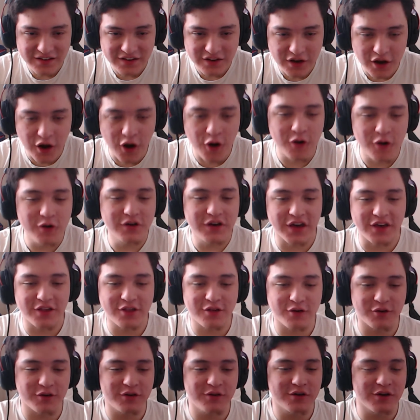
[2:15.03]
Oh, okay,
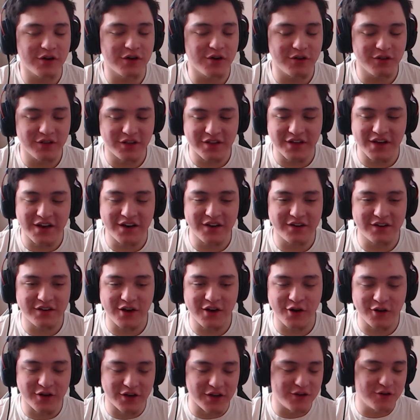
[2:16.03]
so you can only sign...
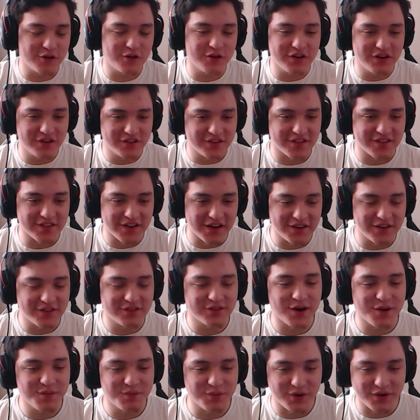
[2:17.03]
Okay, you only need to sign the
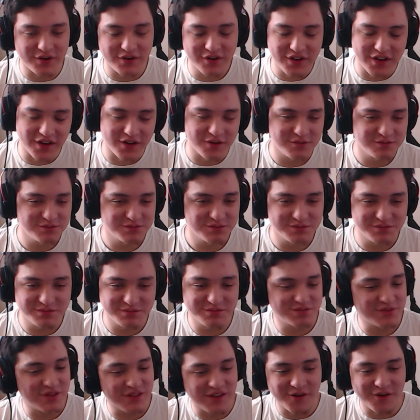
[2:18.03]
top one. Okay,
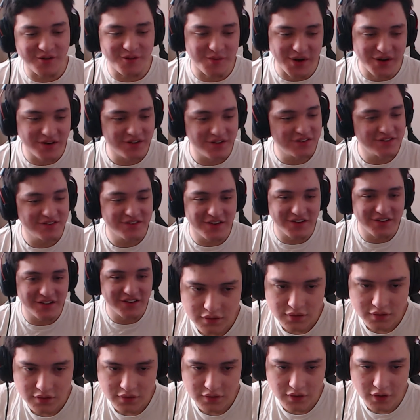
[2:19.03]
never mind.
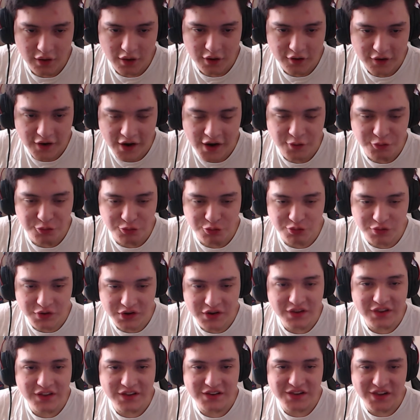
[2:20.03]
I
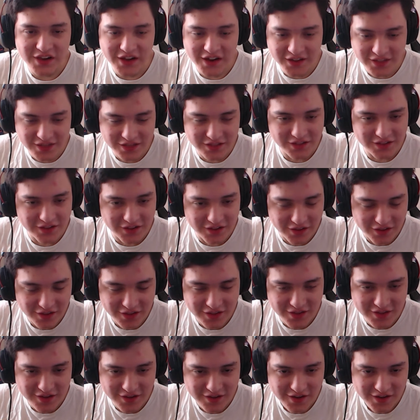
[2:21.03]
really like
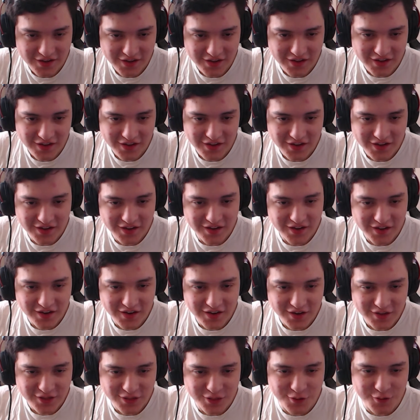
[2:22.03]
this.
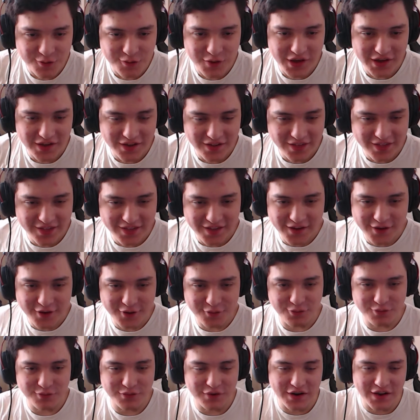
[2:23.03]
The way it's like
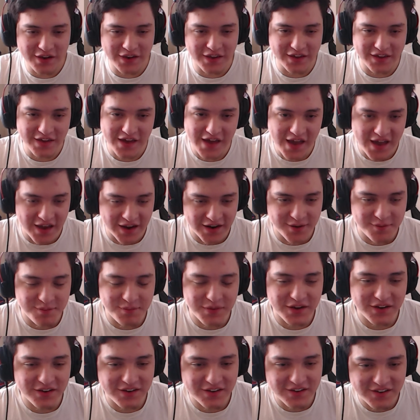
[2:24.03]

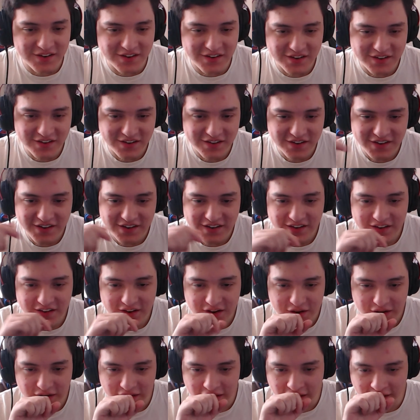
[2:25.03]
animated,
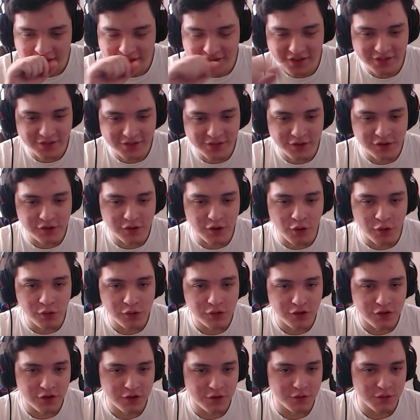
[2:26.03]
it's like the old
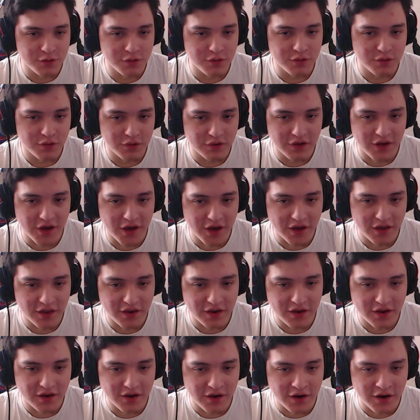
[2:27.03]
school,
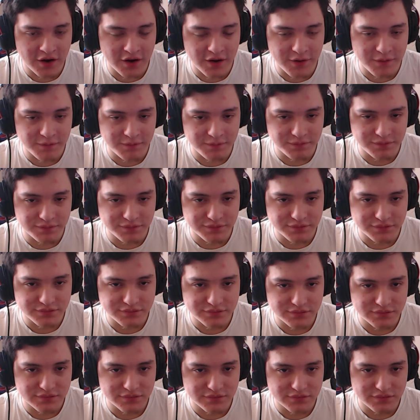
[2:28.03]

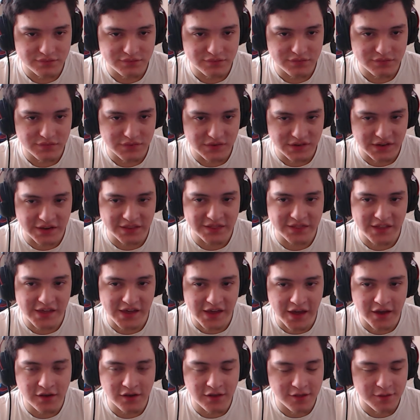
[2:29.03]
like the
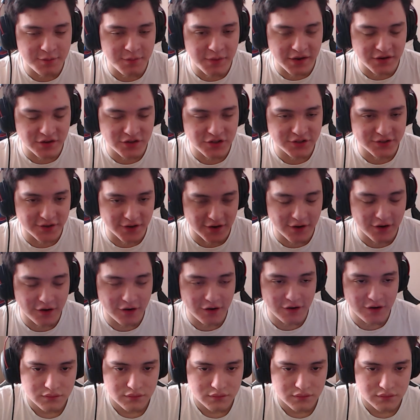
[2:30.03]
X-Men show.